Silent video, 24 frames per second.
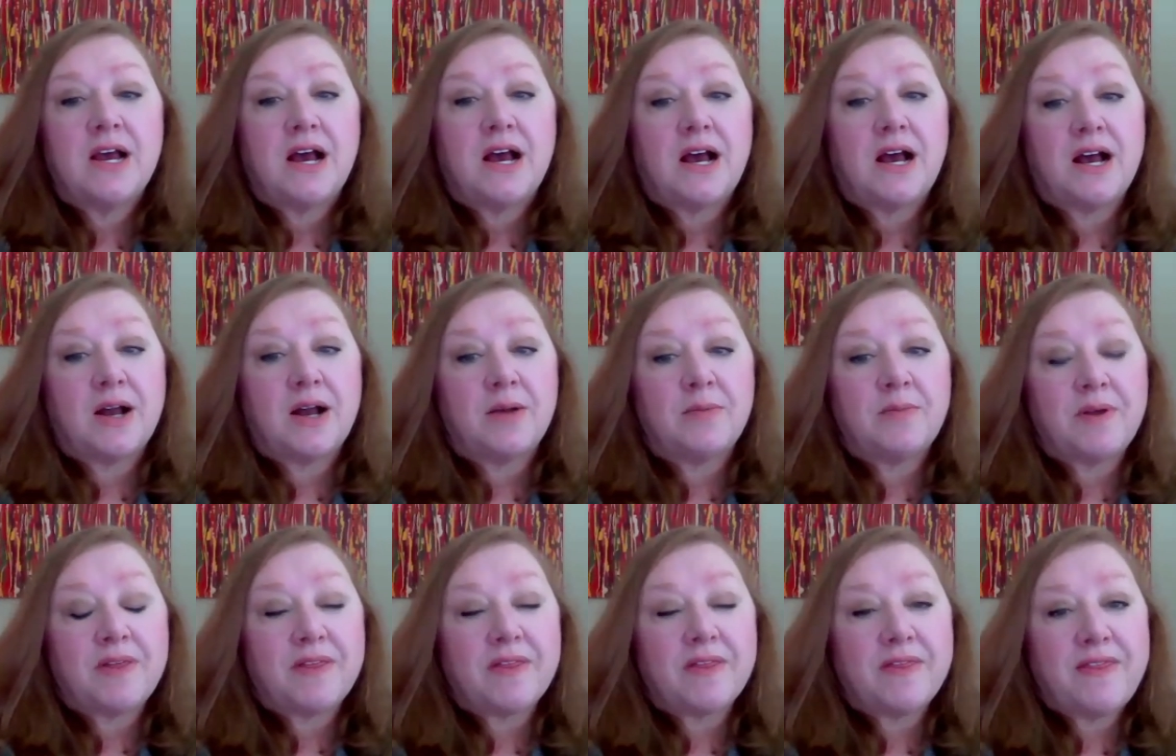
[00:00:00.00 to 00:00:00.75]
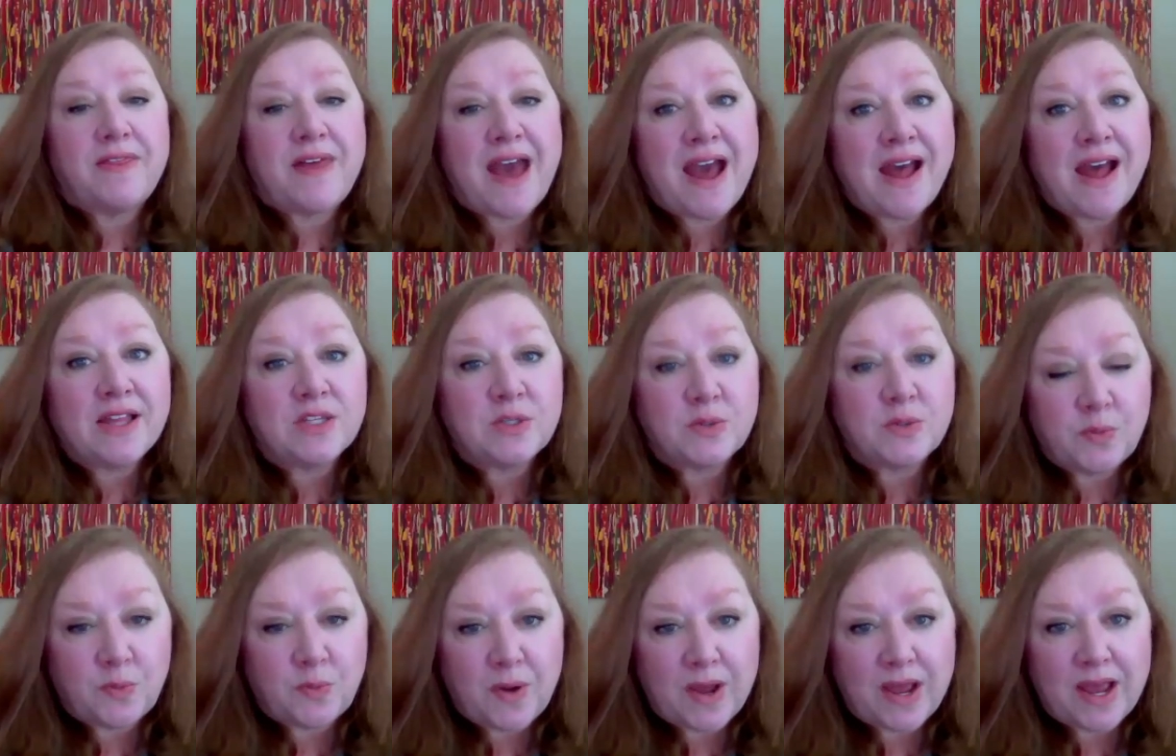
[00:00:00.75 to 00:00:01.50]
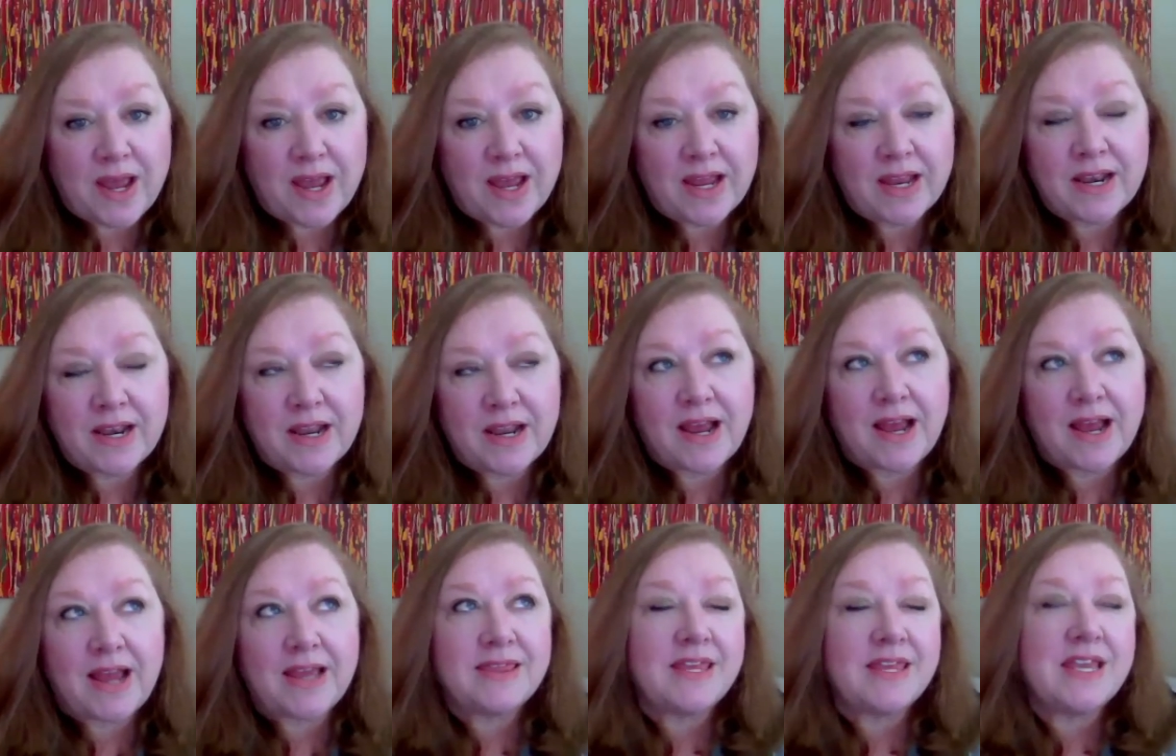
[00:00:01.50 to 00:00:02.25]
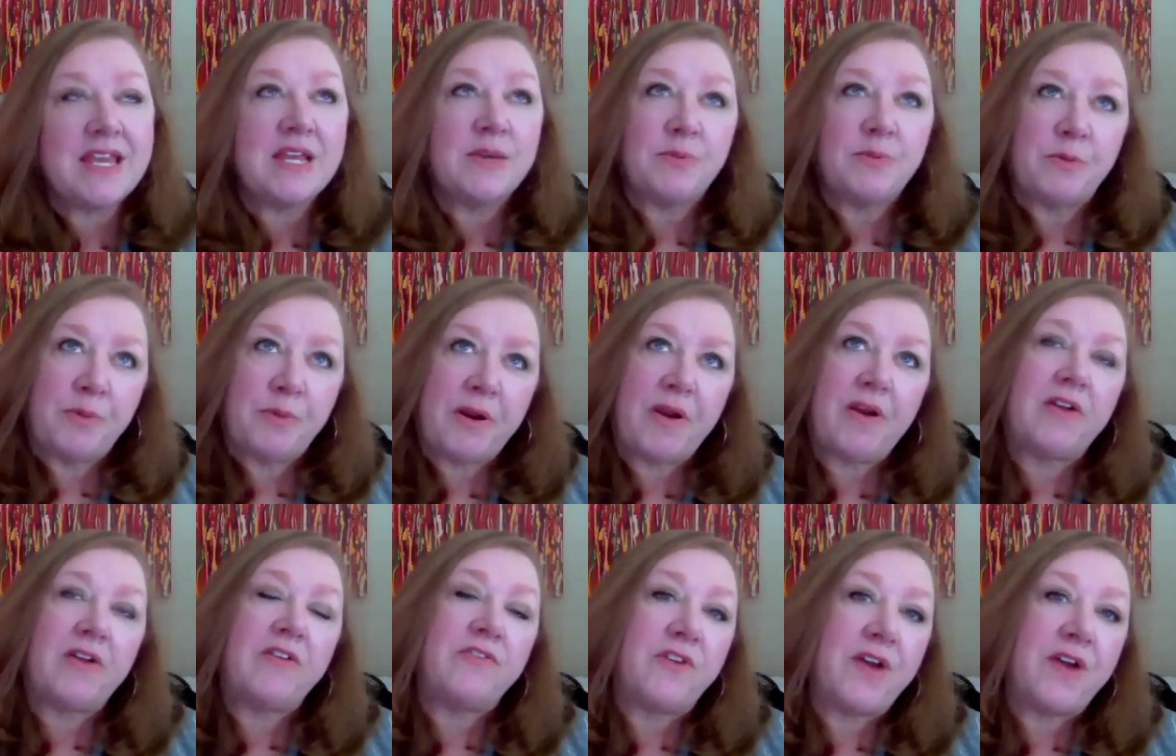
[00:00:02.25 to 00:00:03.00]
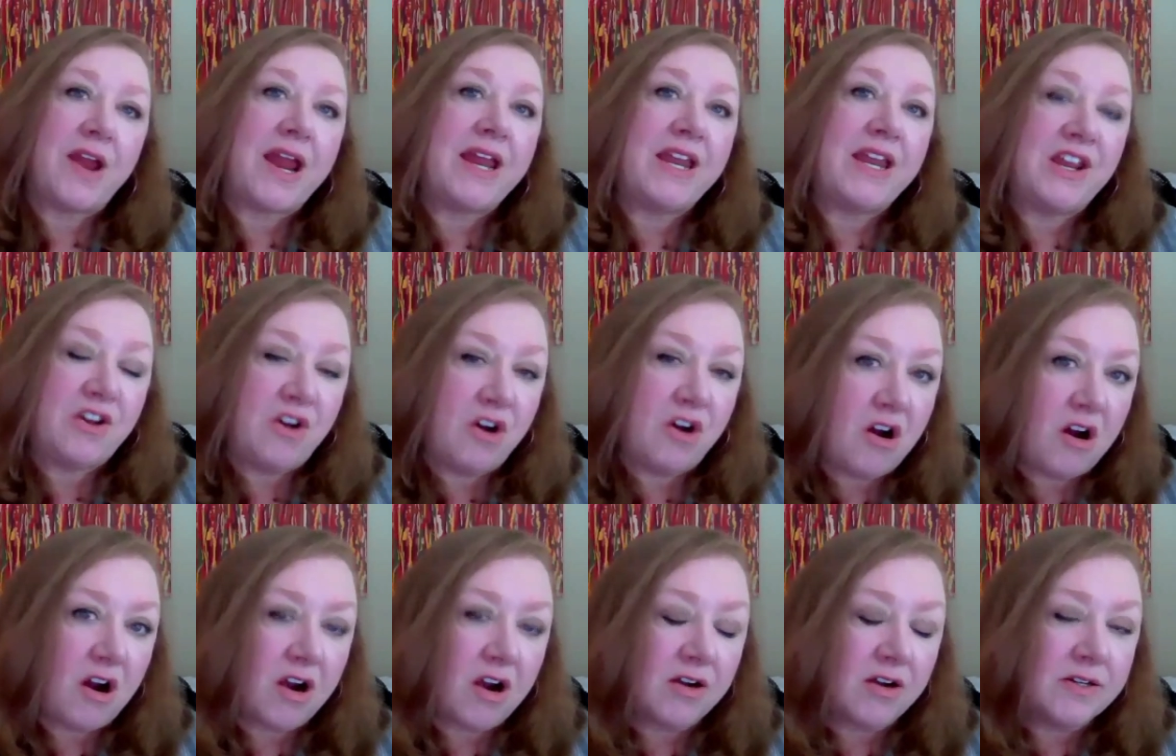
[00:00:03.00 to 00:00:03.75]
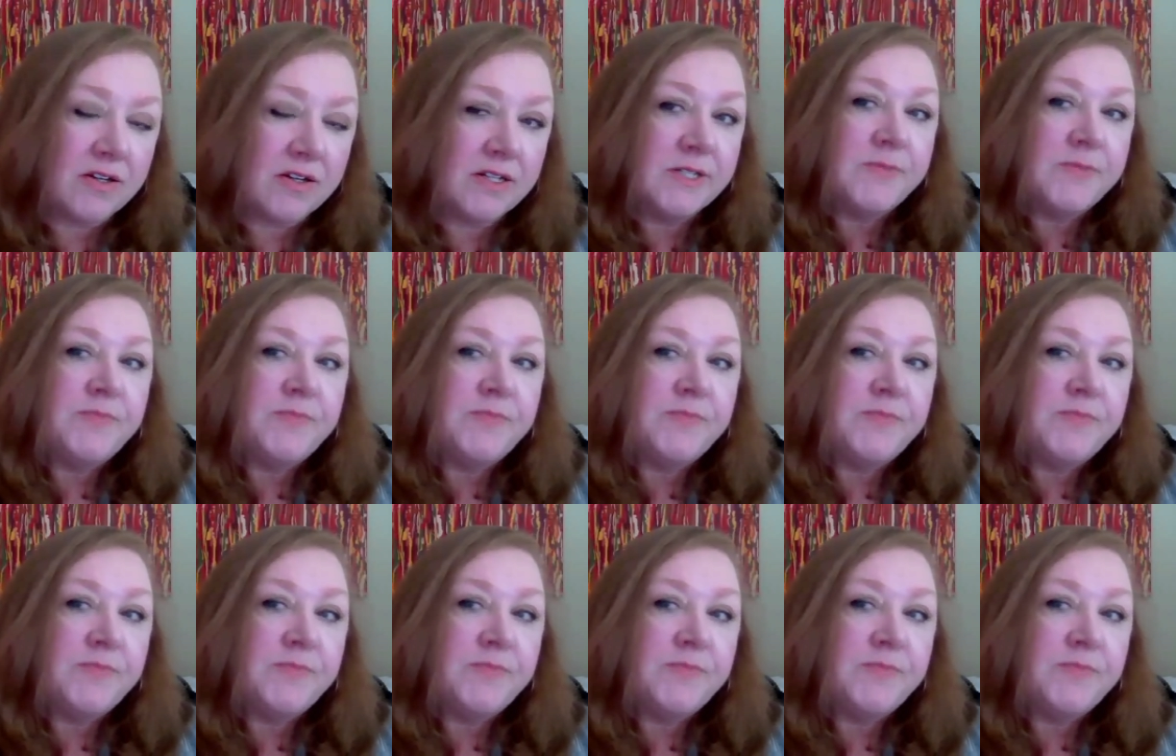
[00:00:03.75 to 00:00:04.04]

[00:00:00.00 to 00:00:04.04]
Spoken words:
That's when I think preparing for ADR